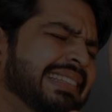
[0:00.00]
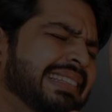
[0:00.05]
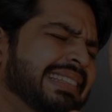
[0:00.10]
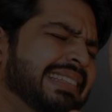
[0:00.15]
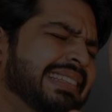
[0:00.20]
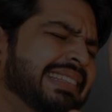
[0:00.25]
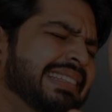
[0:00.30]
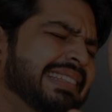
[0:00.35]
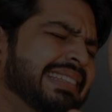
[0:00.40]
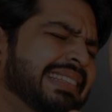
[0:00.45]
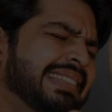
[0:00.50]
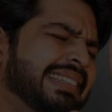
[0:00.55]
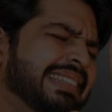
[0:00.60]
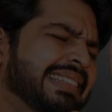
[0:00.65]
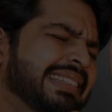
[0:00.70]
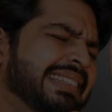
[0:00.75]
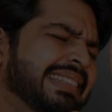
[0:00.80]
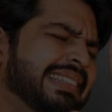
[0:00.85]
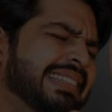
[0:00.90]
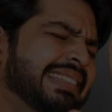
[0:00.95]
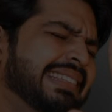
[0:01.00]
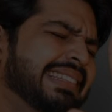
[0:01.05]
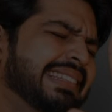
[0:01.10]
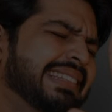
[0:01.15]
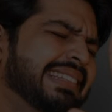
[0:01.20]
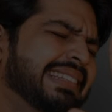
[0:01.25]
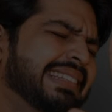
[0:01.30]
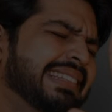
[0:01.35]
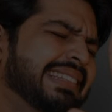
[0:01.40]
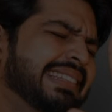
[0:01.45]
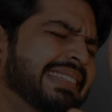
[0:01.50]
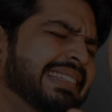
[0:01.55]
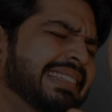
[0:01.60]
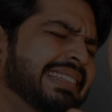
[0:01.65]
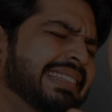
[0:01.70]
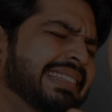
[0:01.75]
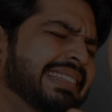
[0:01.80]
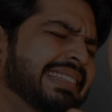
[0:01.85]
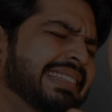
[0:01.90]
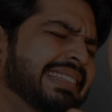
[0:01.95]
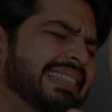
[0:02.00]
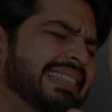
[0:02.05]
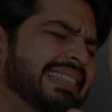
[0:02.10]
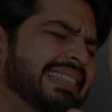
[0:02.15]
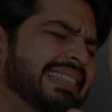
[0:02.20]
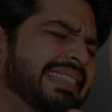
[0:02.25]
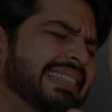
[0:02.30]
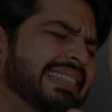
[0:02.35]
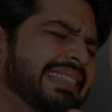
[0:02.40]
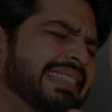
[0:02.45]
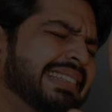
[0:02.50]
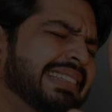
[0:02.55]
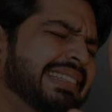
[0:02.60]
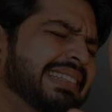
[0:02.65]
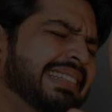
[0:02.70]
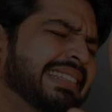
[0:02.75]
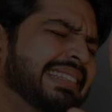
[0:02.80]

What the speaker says: Nothing is said.